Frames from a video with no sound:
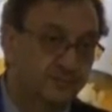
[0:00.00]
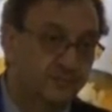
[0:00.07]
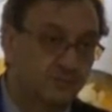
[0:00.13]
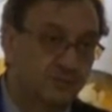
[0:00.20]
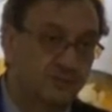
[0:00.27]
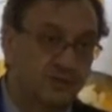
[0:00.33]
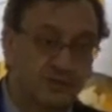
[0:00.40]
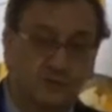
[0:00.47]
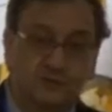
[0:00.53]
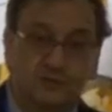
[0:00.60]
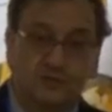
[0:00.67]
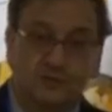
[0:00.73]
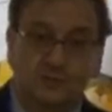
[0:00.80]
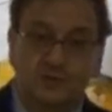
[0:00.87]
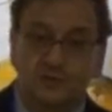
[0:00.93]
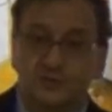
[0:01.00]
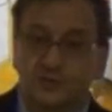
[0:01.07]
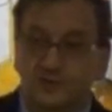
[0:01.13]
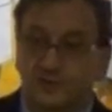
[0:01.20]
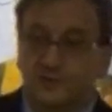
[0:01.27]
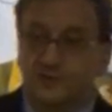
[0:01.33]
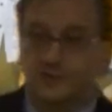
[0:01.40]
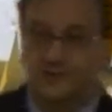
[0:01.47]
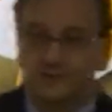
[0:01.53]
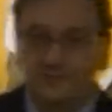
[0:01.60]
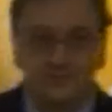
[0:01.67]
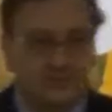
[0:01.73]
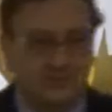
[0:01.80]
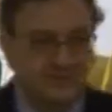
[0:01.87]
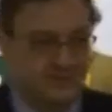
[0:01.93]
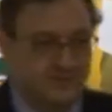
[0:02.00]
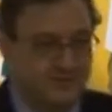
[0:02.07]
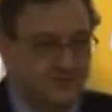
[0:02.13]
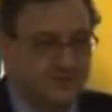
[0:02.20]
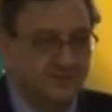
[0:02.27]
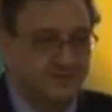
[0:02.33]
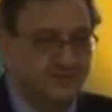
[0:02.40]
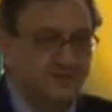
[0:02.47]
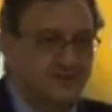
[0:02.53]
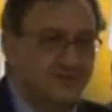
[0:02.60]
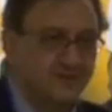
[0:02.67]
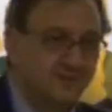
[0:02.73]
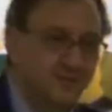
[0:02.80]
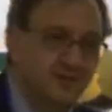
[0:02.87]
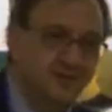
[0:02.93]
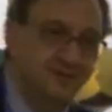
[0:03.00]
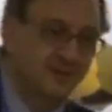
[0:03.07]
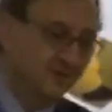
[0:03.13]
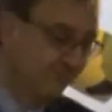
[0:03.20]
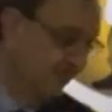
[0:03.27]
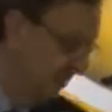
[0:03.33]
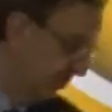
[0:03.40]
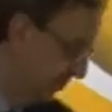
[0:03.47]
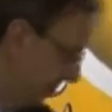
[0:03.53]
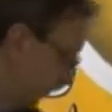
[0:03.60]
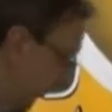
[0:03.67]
Well, thank you very much. There's a lot of interest in fungal infections.